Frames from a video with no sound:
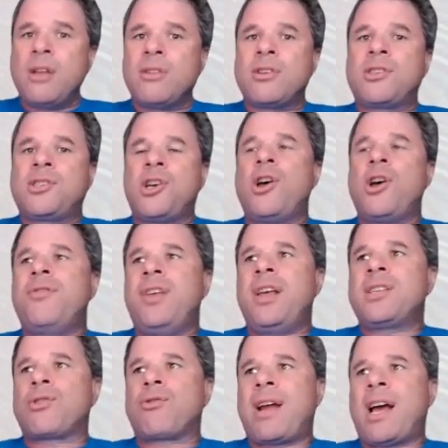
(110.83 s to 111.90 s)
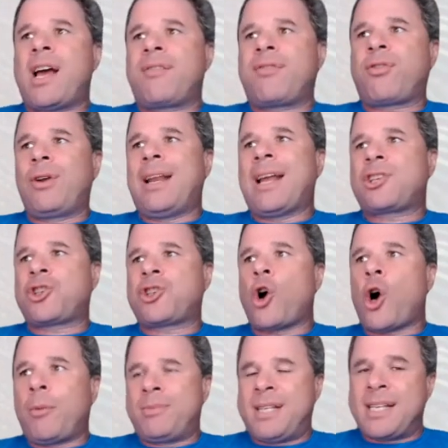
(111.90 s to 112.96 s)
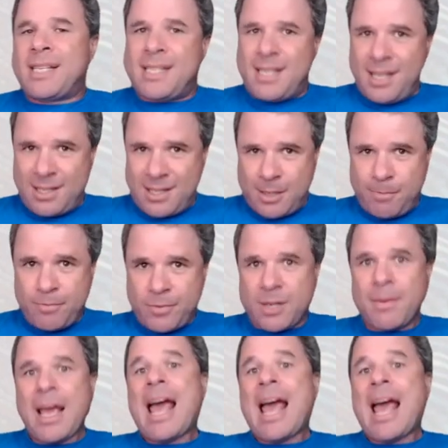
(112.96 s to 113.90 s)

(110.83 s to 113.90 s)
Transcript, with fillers: to turn things around for Electro Optic Systems.